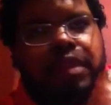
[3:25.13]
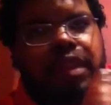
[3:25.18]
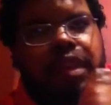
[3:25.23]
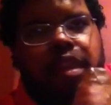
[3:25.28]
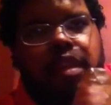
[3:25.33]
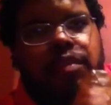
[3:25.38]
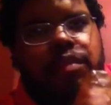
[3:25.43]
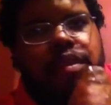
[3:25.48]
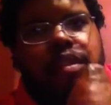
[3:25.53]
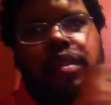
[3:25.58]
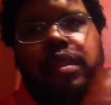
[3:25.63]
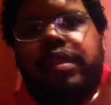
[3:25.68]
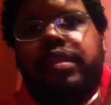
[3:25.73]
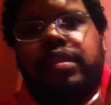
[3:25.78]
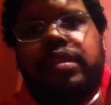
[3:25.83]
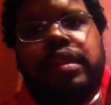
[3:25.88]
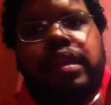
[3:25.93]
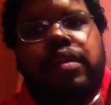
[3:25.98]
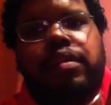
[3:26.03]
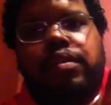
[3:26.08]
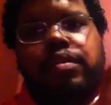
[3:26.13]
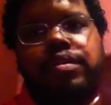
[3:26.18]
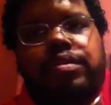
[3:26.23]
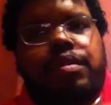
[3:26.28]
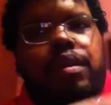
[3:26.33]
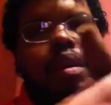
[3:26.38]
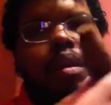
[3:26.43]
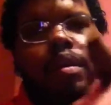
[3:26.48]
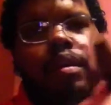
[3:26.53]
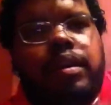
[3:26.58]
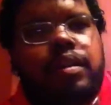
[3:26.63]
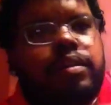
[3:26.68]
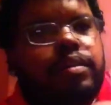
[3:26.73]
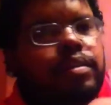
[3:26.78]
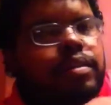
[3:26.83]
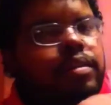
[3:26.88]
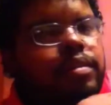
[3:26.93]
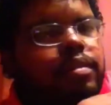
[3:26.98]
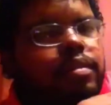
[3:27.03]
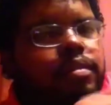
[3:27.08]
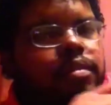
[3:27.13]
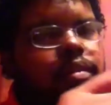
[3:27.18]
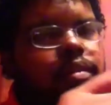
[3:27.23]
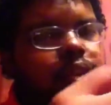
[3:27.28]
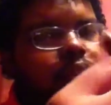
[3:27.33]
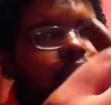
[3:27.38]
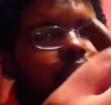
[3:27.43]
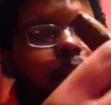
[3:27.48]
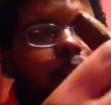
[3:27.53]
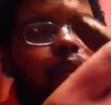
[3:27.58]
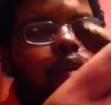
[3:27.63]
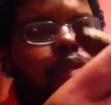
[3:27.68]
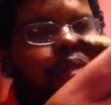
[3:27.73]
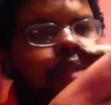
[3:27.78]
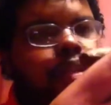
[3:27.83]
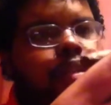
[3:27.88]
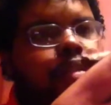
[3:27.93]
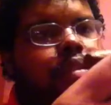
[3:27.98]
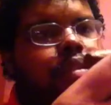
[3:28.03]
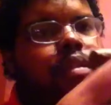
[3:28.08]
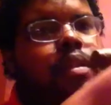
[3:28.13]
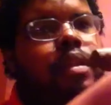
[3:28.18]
And with this narrow draw, it's perfect.